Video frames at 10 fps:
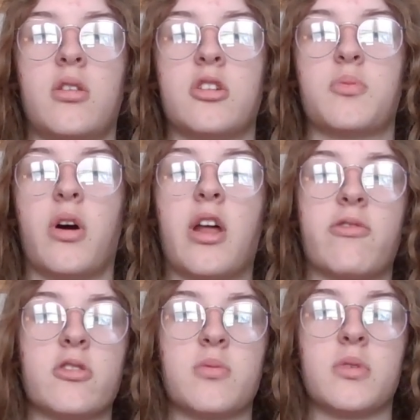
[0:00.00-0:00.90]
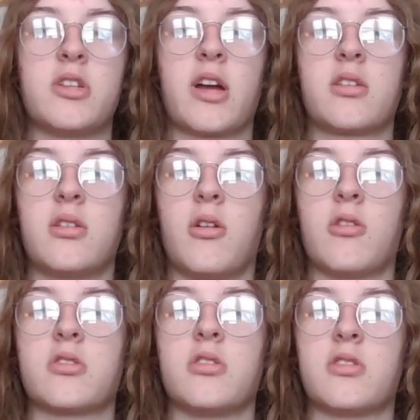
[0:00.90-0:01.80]
Despite efforts to protect it,
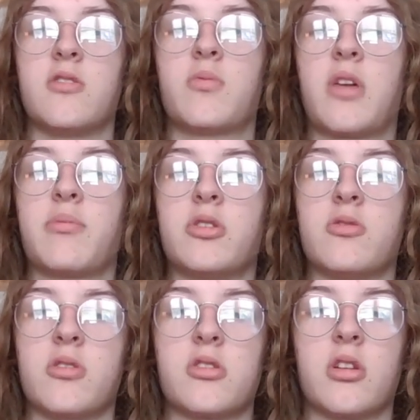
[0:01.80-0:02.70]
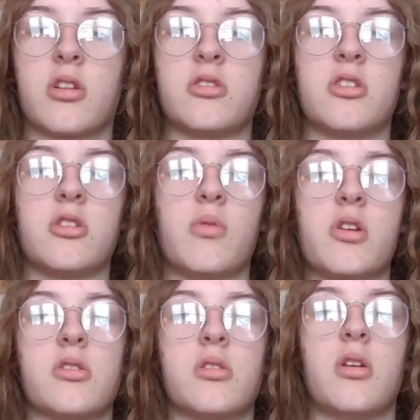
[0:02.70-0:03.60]
arsonists have kept the tradition in
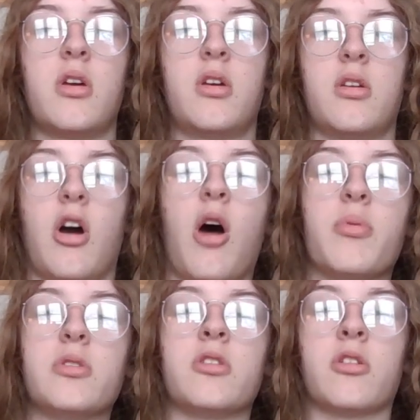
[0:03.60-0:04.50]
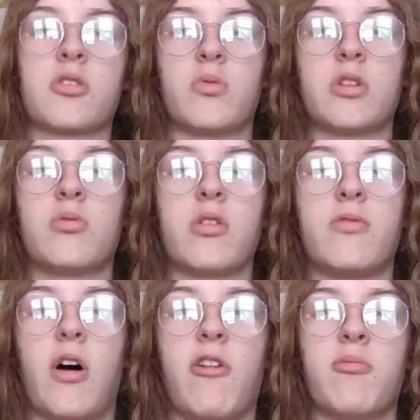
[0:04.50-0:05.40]
continuation up until
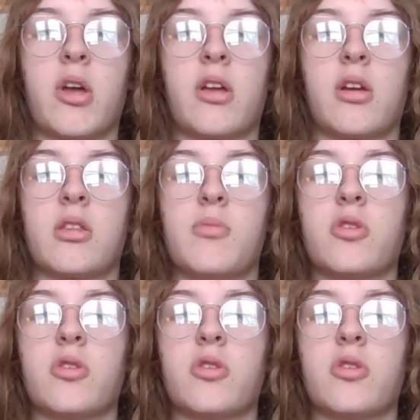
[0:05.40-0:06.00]
2025, making it